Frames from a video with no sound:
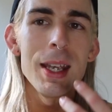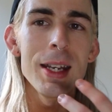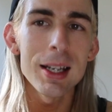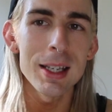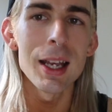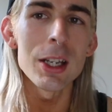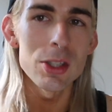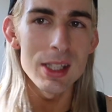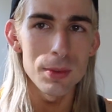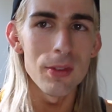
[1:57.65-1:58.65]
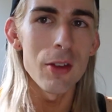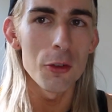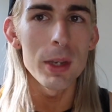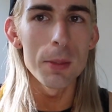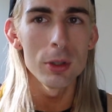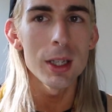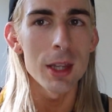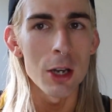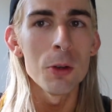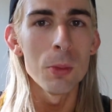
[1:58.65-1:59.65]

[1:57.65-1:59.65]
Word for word: and our connections with other people and their